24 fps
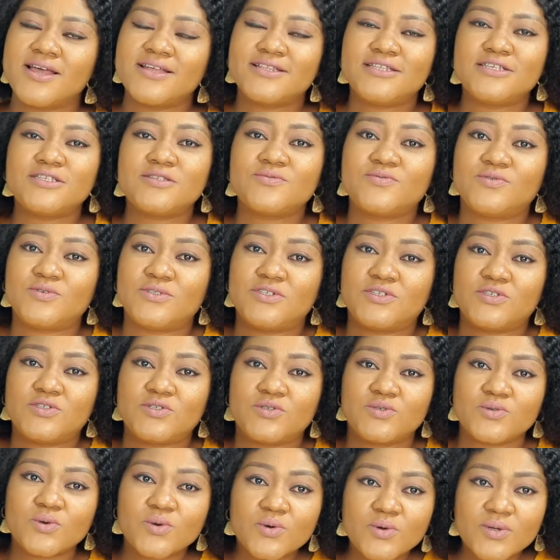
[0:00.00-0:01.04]
this food is
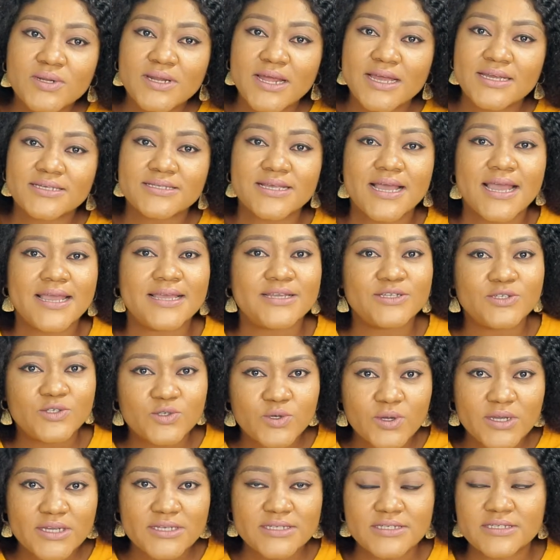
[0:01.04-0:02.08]
so nice. I
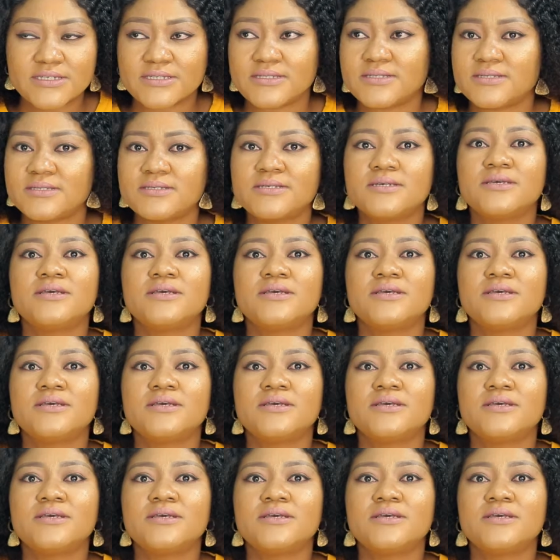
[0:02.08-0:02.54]
enjoyed it.